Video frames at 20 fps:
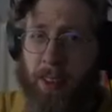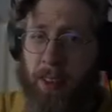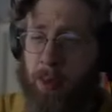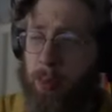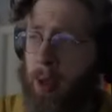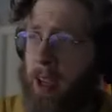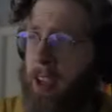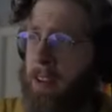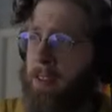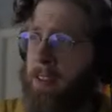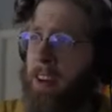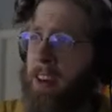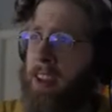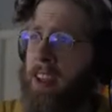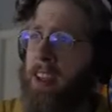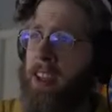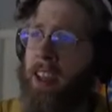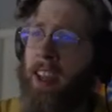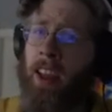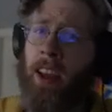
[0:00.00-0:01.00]
swing a
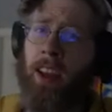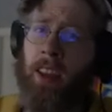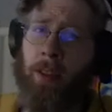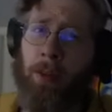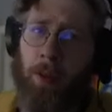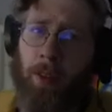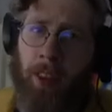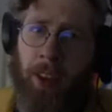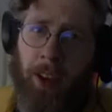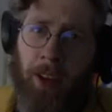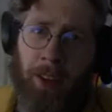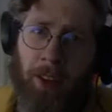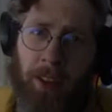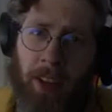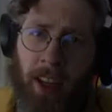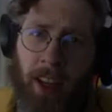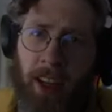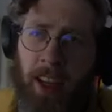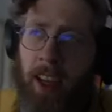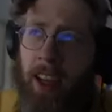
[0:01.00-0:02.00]
fucking kith without
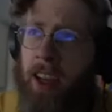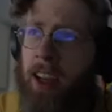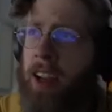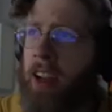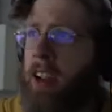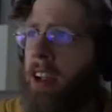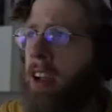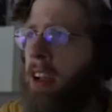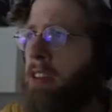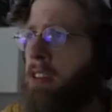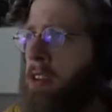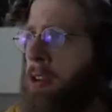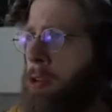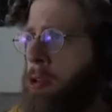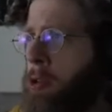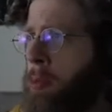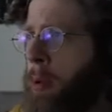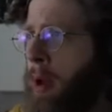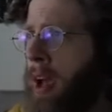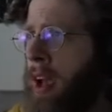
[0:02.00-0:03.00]
hitting a
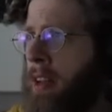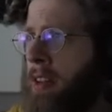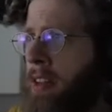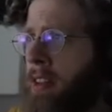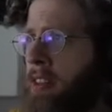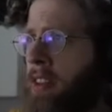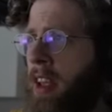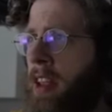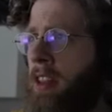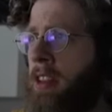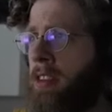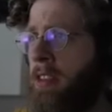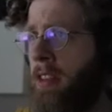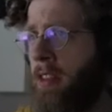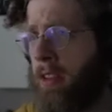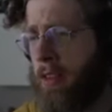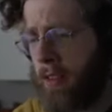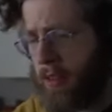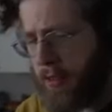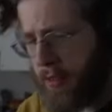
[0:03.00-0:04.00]
huge pile of
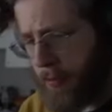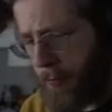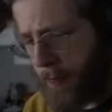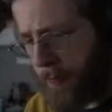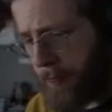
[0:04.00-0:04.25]
skeletons.